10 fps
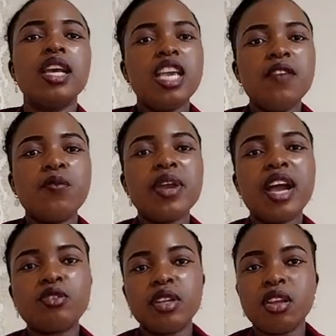if we
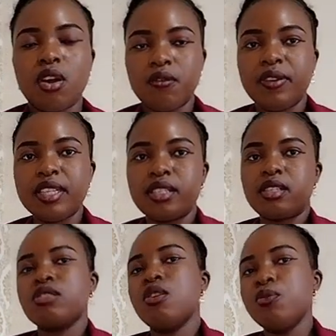actually convert it.
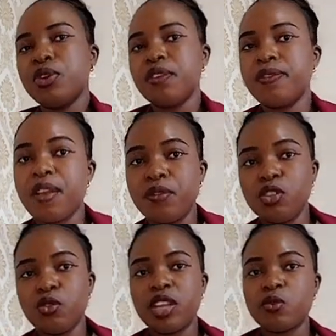Some will give
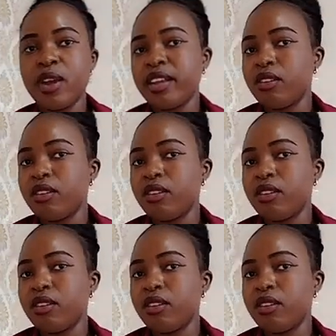500, why